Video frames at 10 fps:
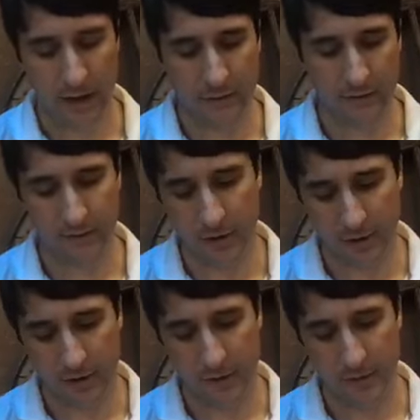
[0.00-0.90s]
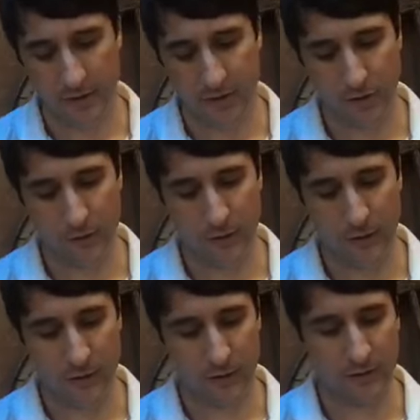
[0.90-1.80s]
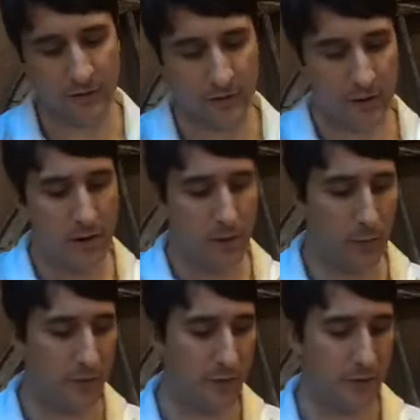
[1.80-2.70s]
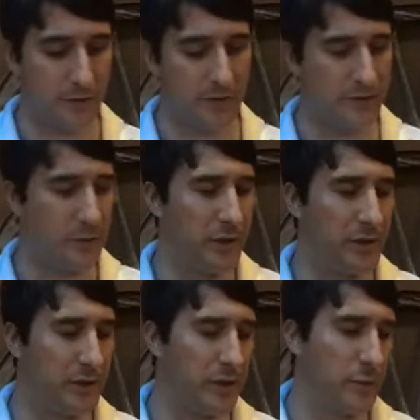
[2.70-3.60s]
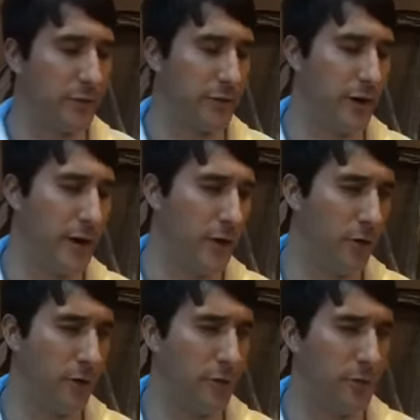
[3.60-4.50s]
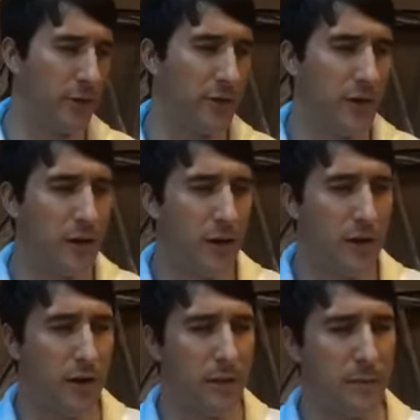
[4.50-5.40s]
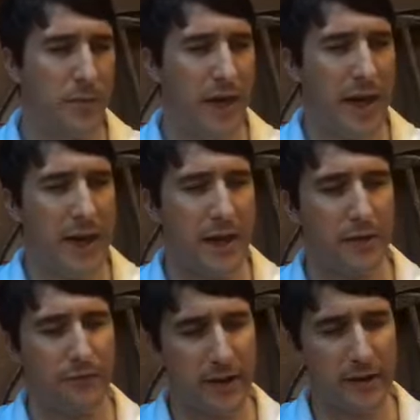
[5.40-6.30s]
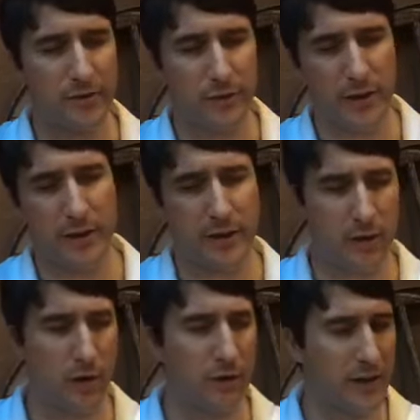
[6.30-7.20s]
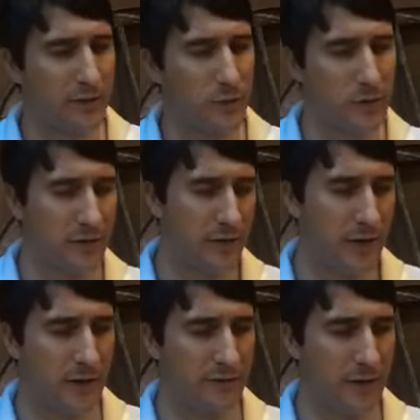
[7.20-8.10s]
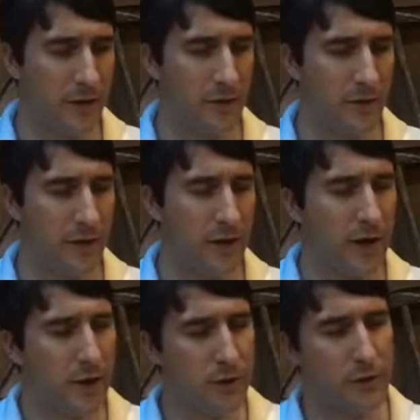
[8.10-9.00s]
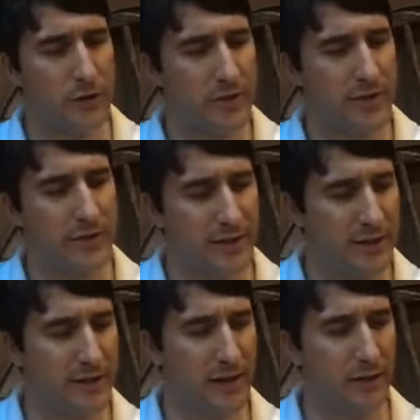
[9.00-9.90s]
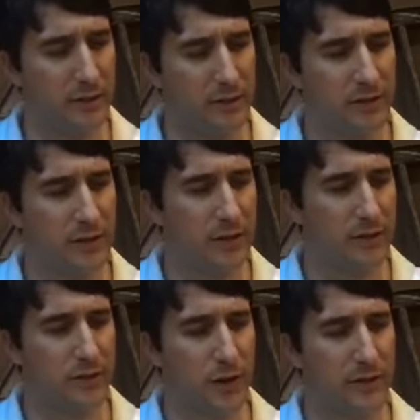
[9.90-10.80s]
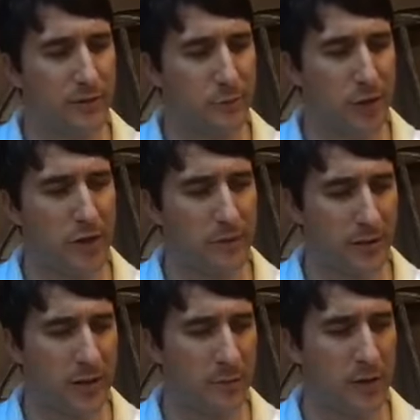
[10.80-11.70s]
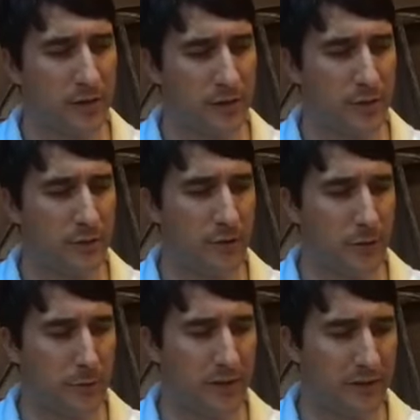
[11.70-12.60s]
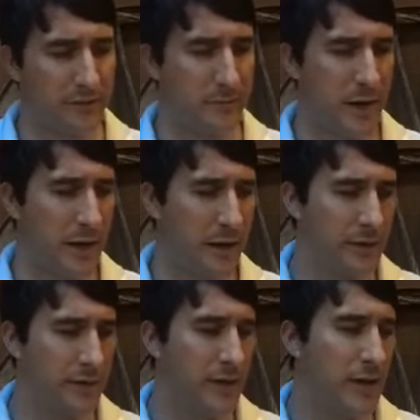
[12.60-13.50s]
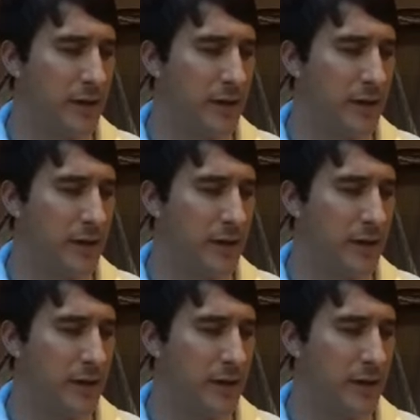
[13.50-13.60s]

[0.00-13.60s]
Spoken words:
Catherine's daughter, Kimmy, to you, Father, just with her disability, with her health, with the aid, financial aid and all that sort of thing, Father, that you're in the details. So I just pray over Kimmy that you give her peace of mind,